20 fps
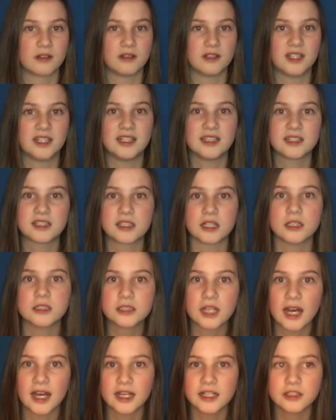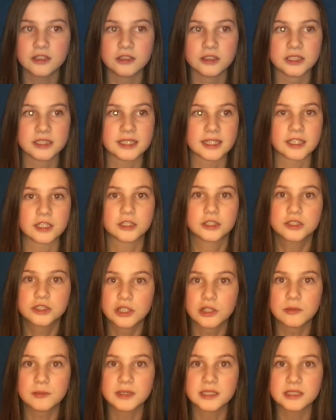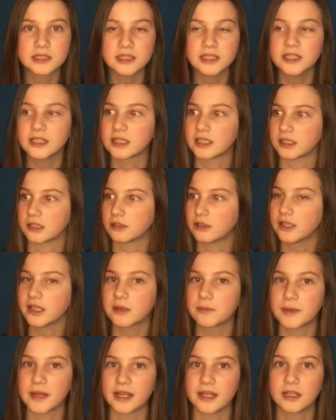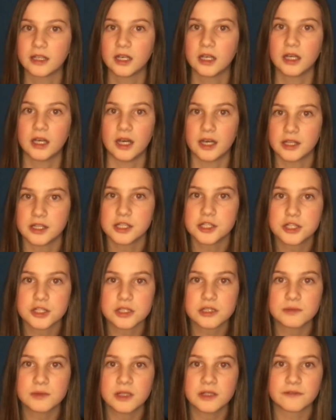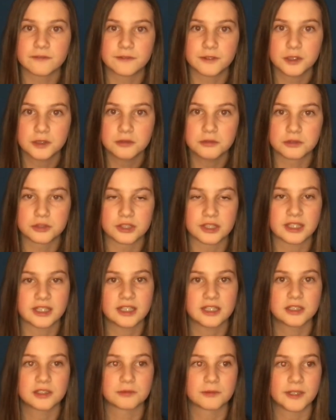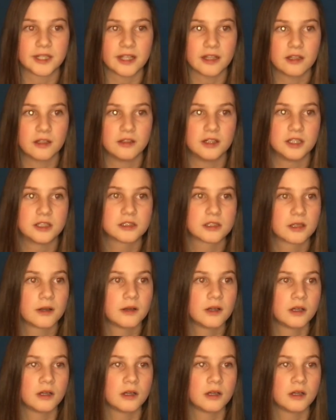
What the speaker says: he's done titles that are so misleading and clickbait, and they just want views. Like, it's ridiculous.